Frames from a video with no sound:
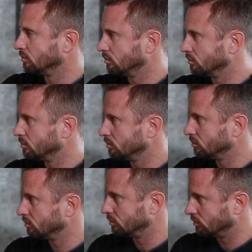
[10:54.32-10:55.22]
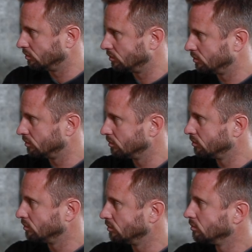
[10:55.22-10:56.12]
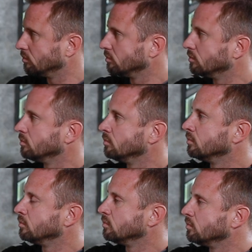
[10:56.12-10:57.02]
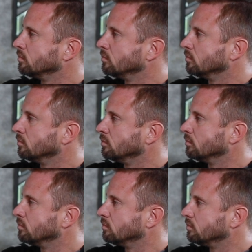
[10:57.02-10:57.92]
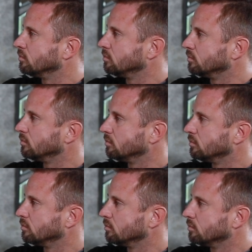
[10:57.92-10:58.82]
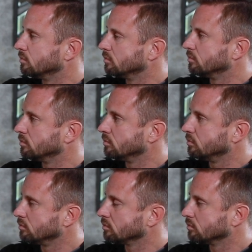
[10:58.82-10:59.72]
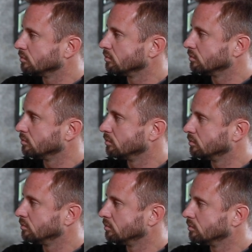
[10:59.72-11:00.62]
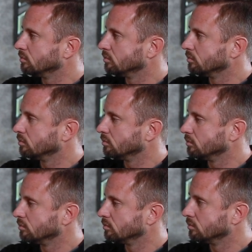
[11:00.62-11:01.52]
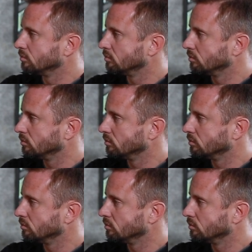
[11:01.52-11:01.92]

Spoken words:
(silent)